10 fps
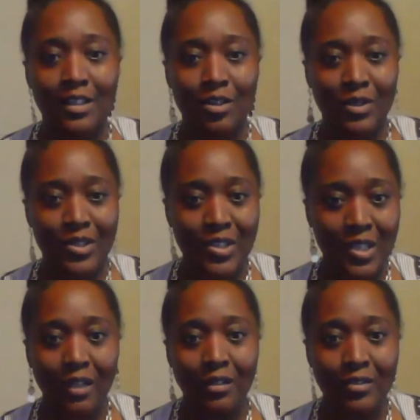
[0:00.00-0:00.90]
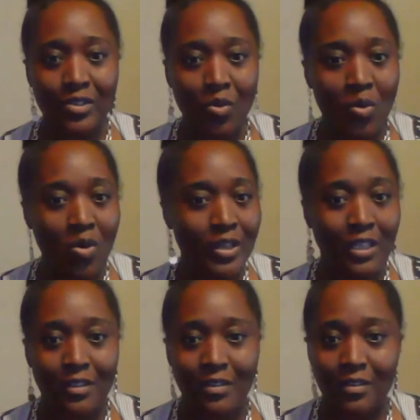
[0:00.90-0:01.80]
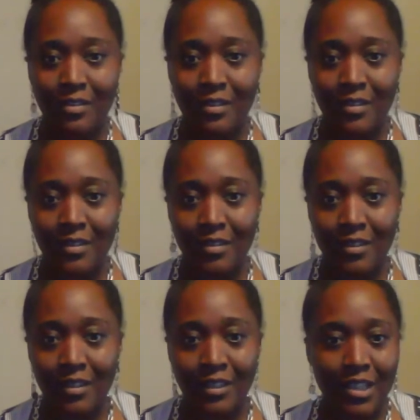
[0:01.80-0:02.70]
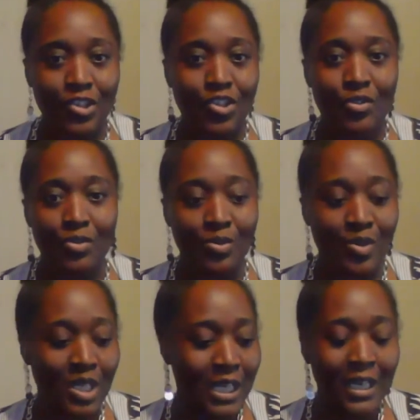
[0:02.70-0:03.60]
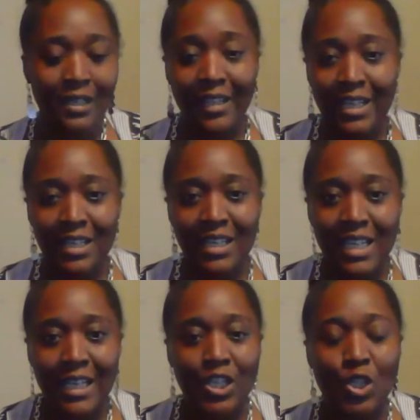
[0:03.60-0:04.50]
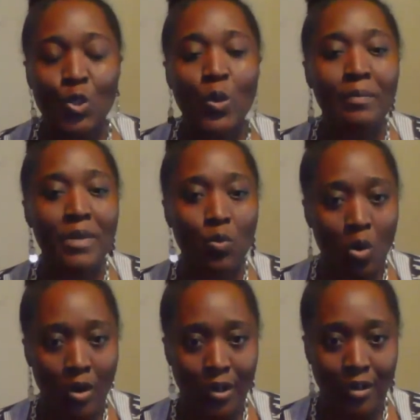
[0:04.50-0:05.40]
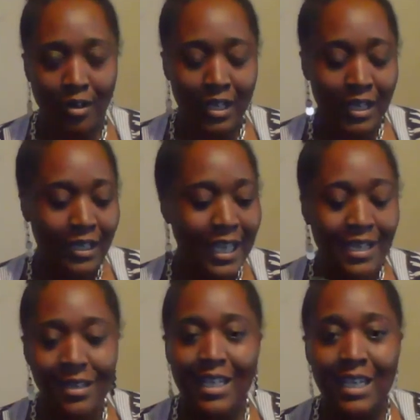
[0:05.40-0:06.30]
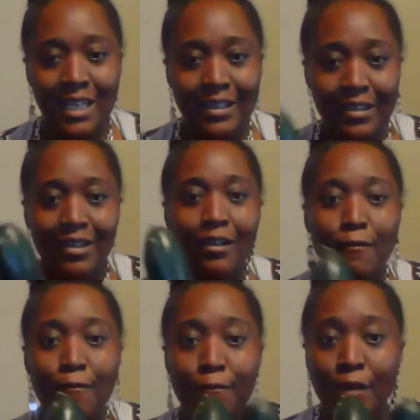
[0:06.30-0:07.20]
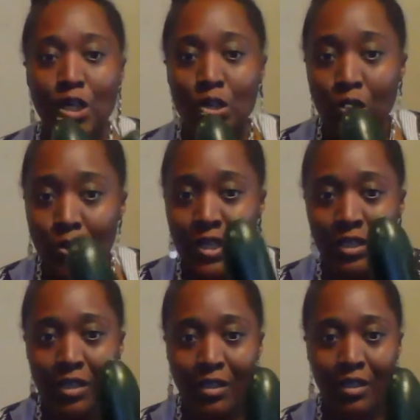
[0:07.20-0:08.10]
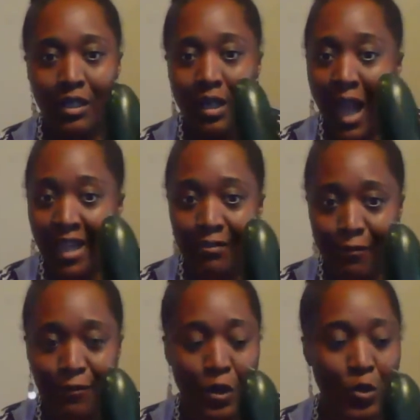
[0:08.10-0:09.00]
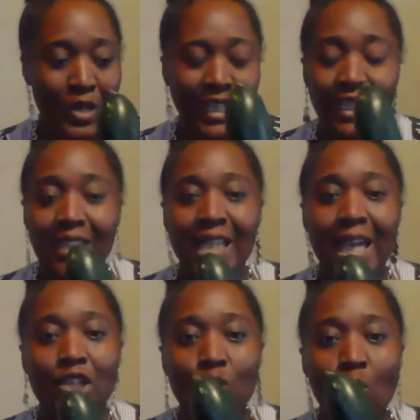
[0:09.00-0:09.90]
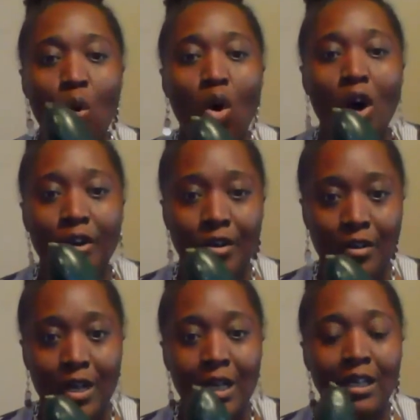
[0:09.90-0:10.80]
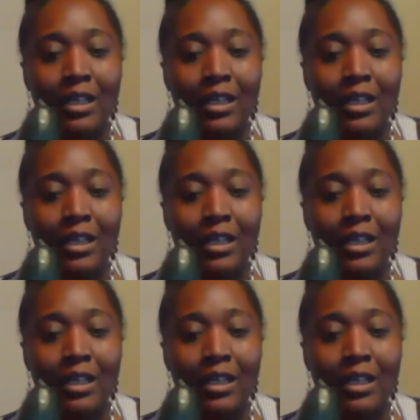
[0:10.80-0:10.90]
You know, the cells, the organs, the tissues, they need they swim in water. They need food live food that contains water,